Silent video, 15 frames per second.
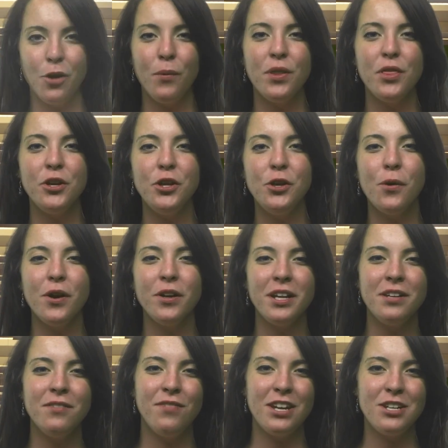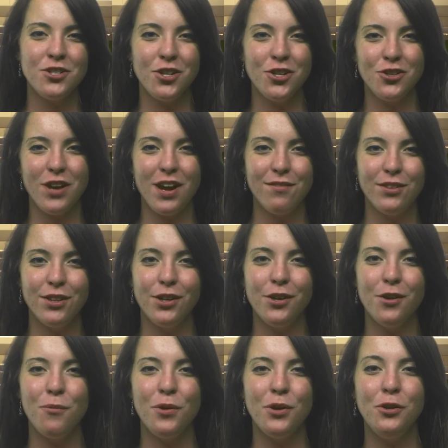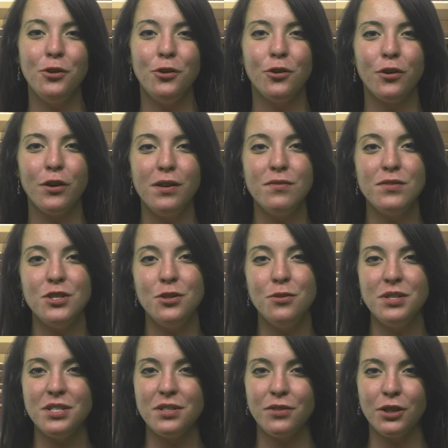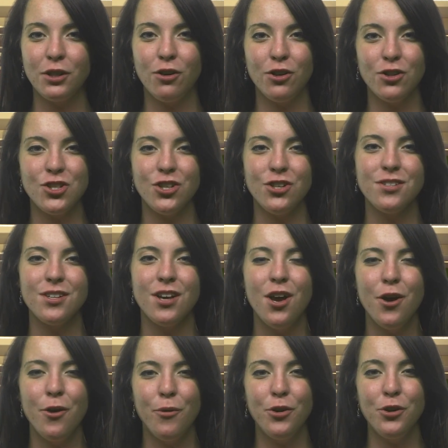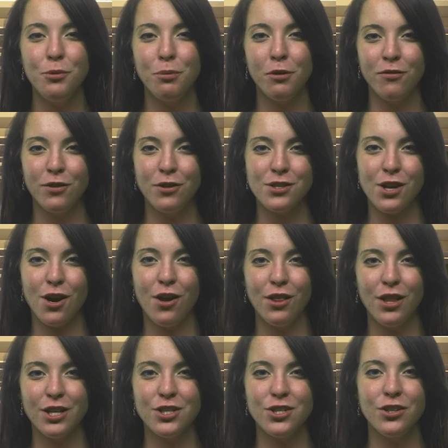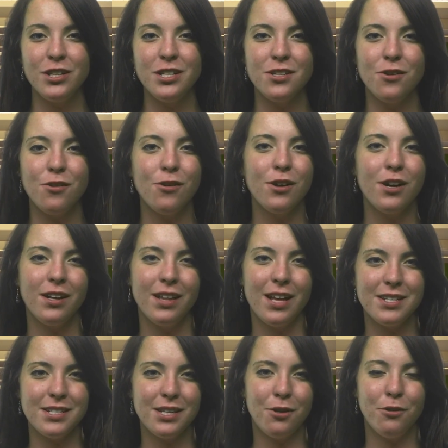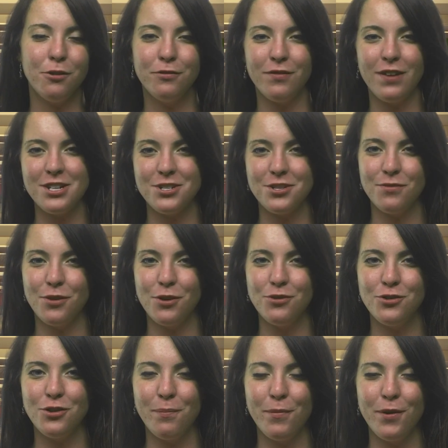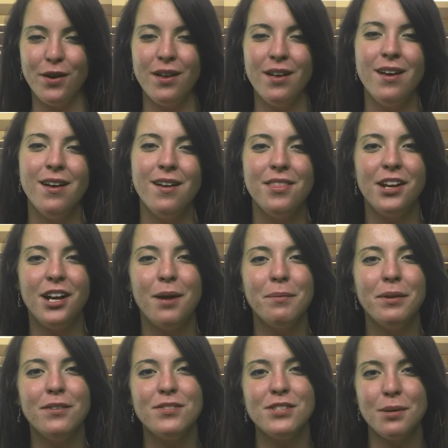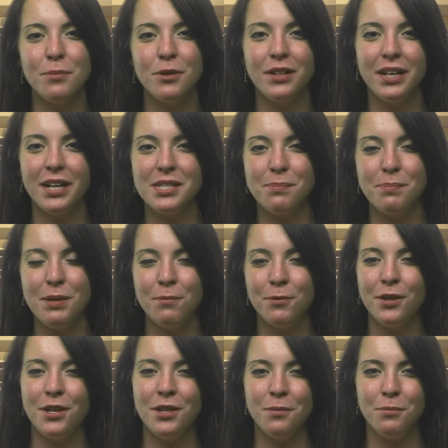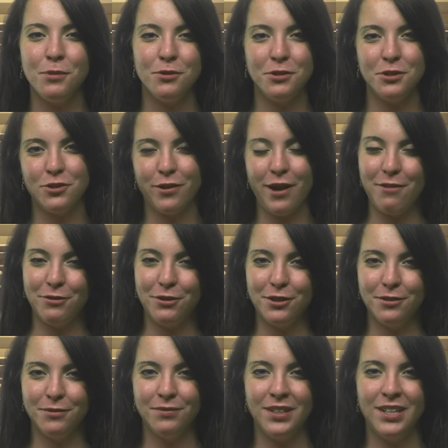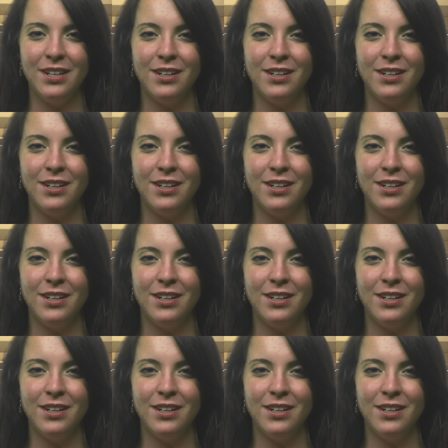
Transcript: Whether you are an adventure traveler, one who craves new and different cultures, one who prefers all luxuries, or a classic old-fashioned road tripper, the coming of summer gets people in the mood to travel.